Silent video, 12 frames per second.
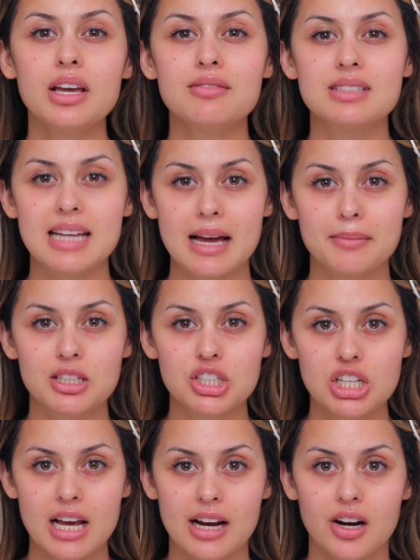if you have
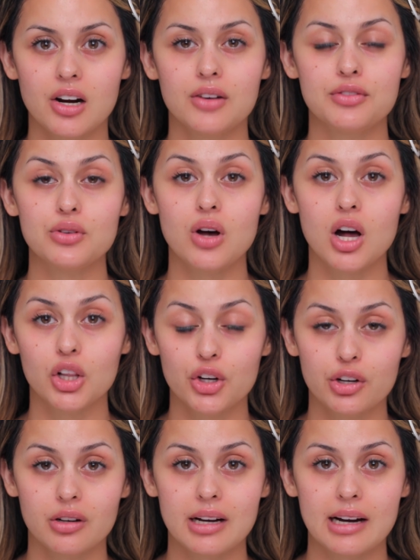damaged hair, if you
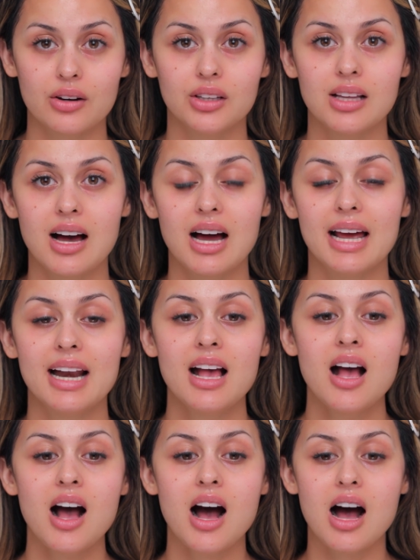color your hair a lot.
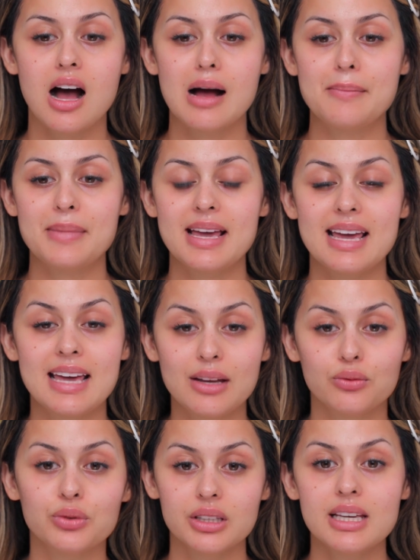
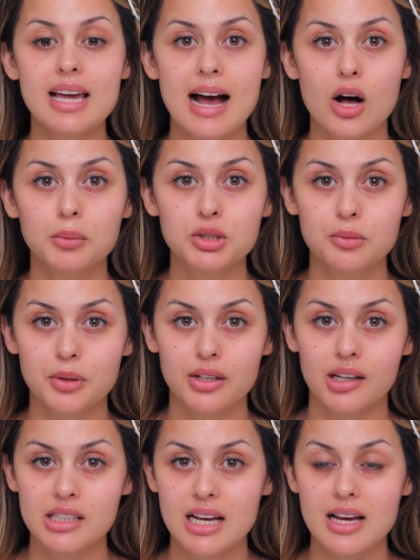It really helps to put
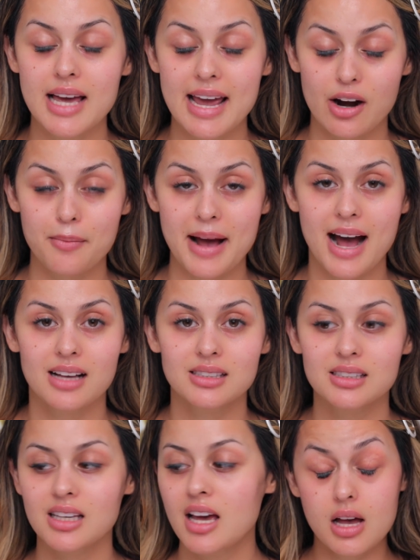on a hair
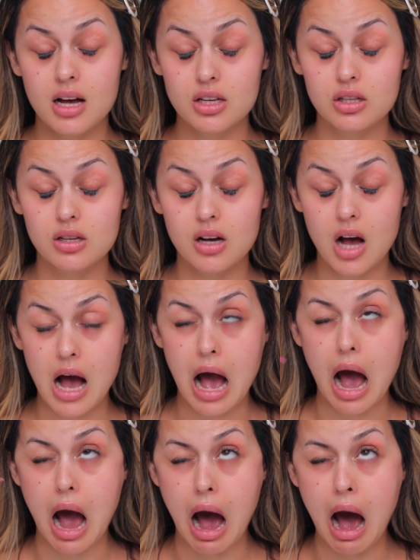mask.
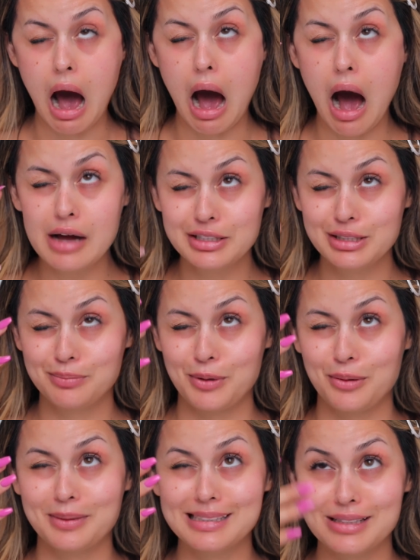I just
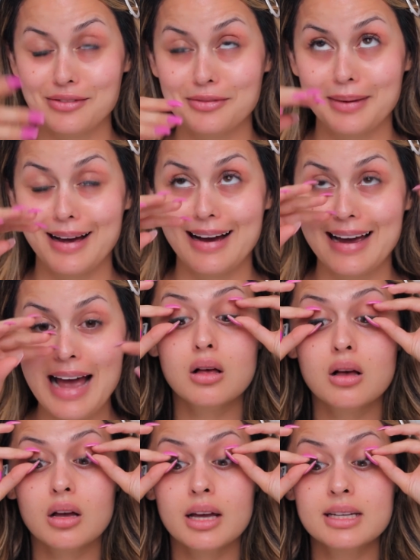poked myself in my eye.
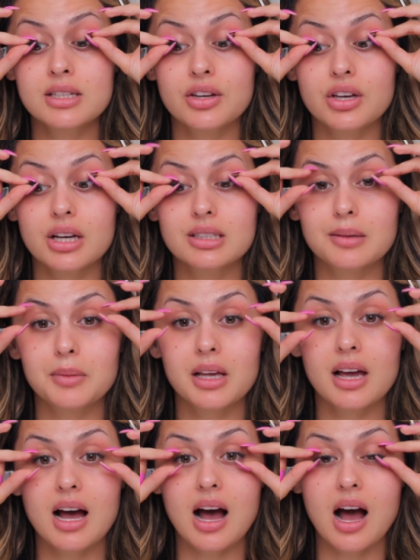Can I tell you guys
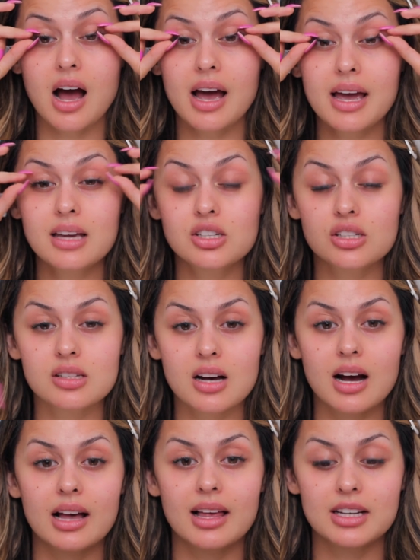something? I just
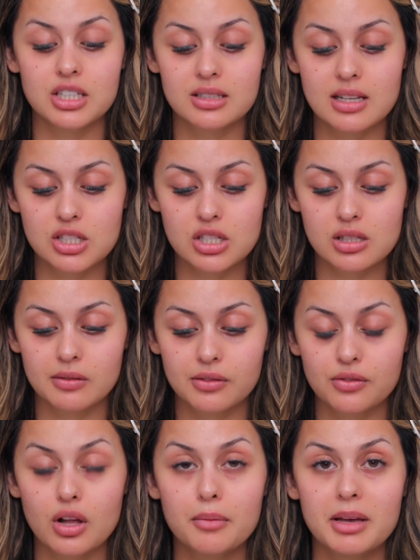got eyelash extensions. If you
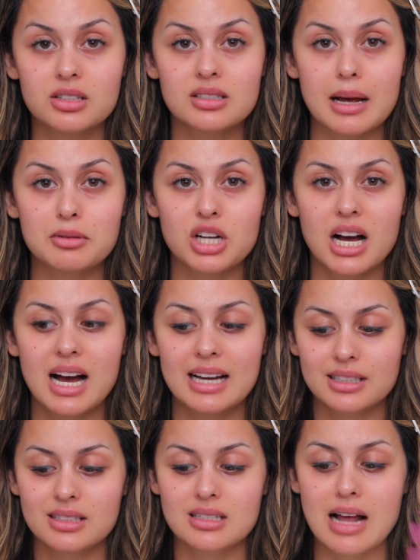follow me on Snapchat,
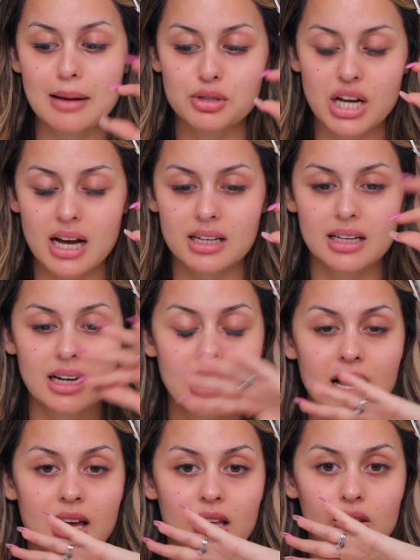I Snapchatted
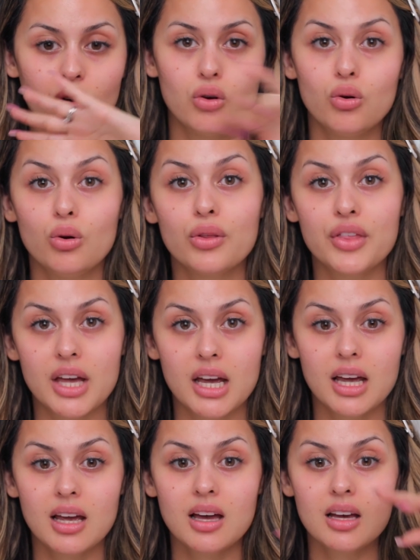the whole
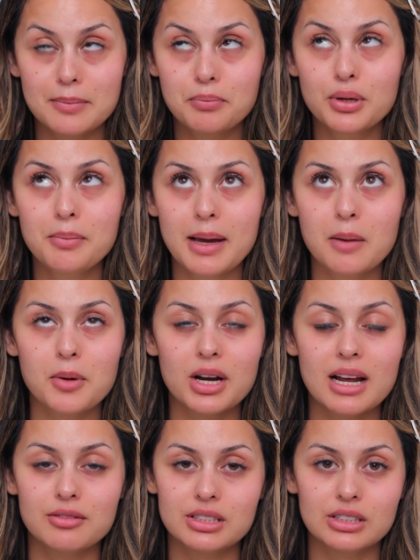thing. I put makeup
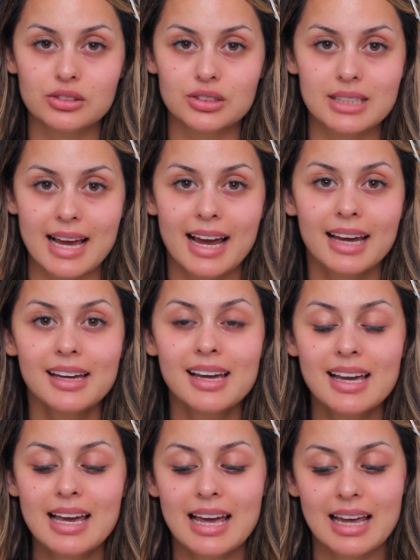on every single day
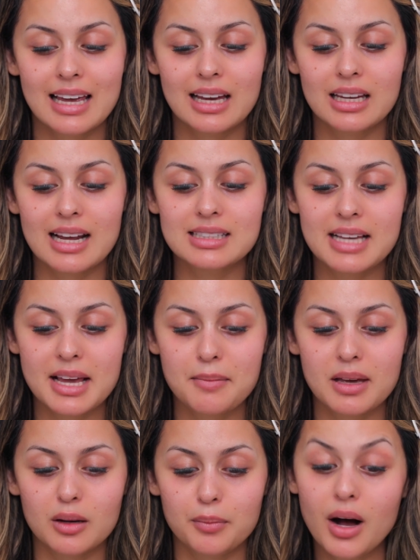and I take
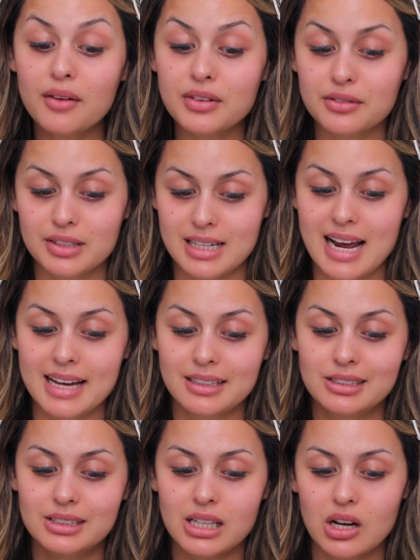makeup off every
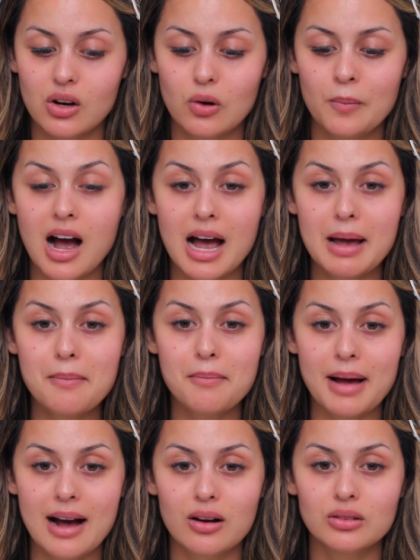day. So I
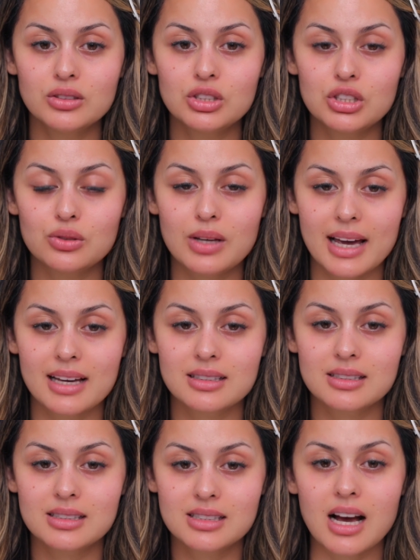am bound to
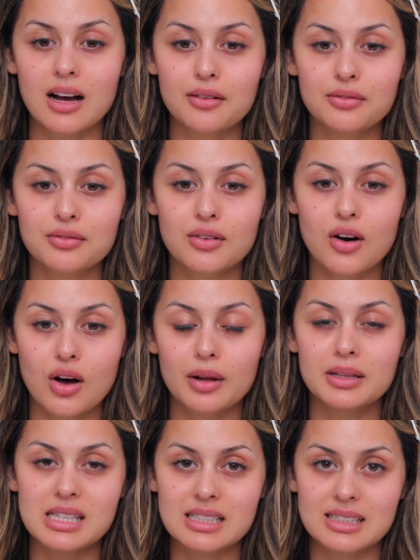get stuff
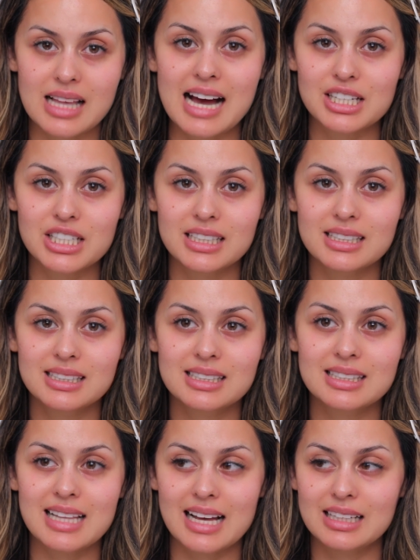on these
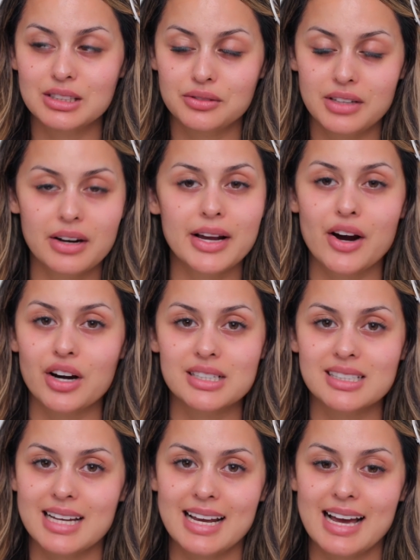lashes that is very
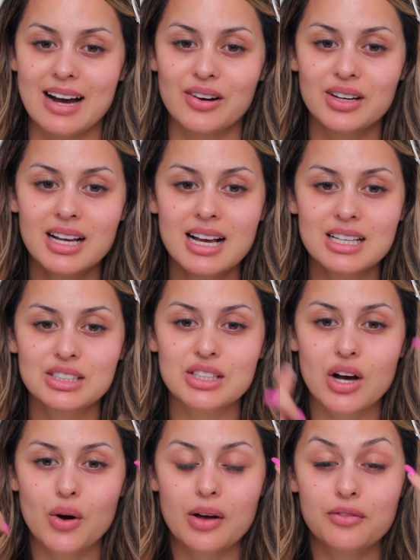hard to take out.
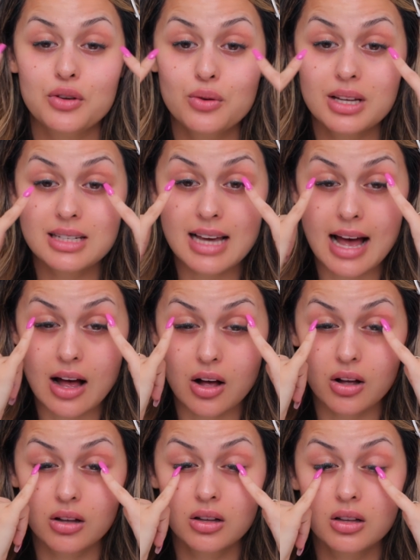So if you can
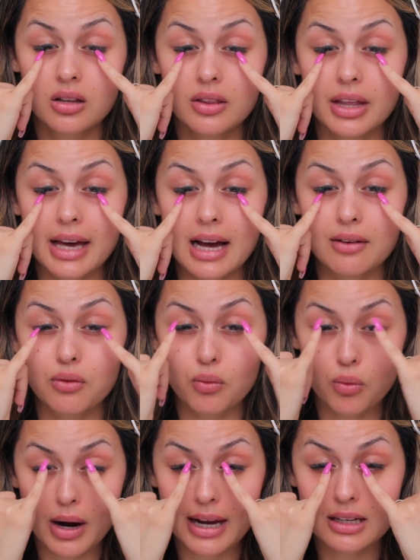tell, they have
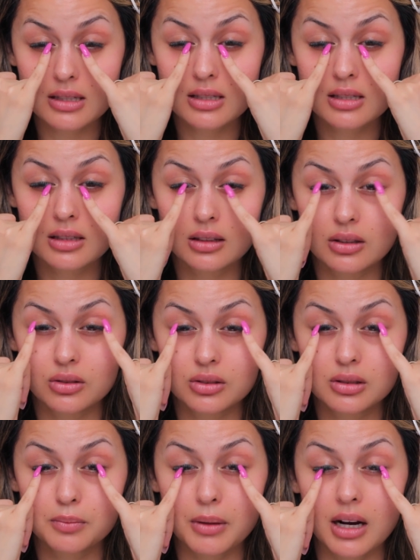white
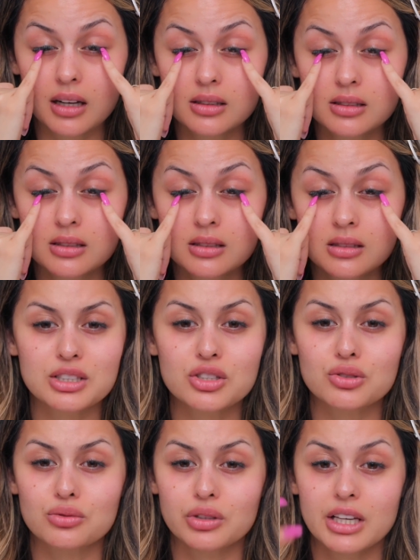little spots. It's
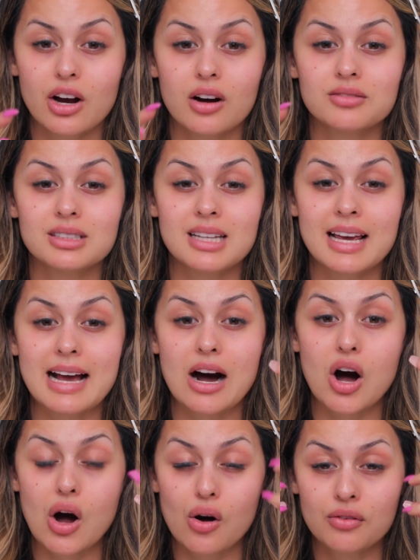just really hard to take
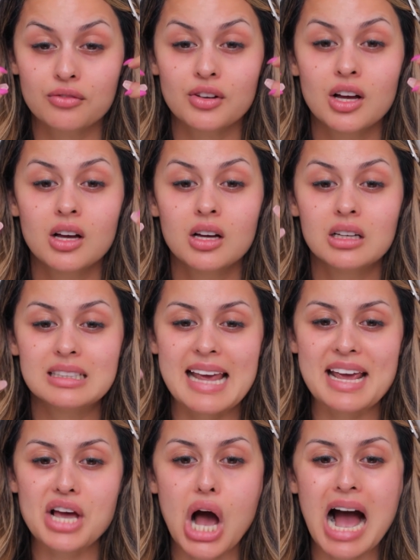off.
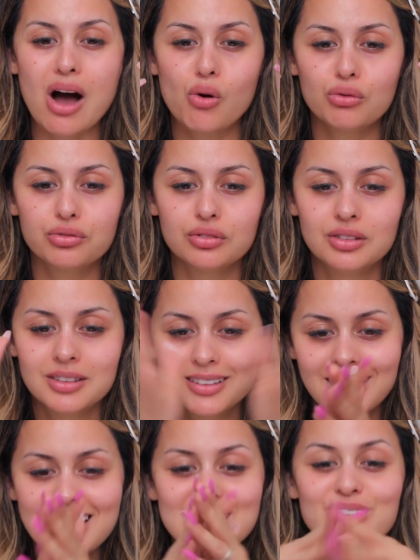
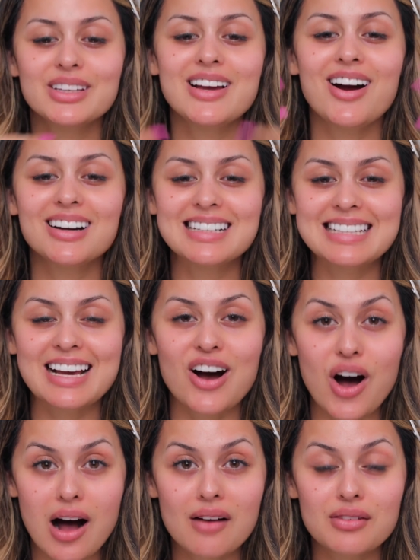It's really hard to take
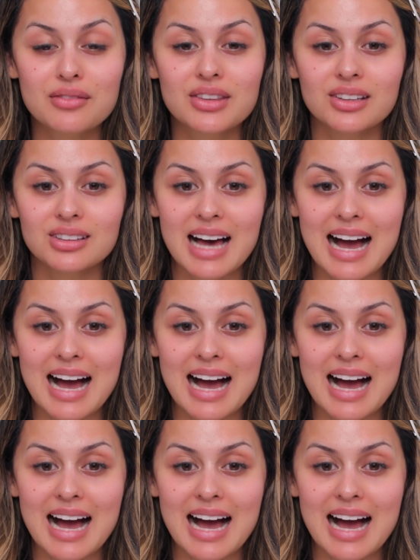off of the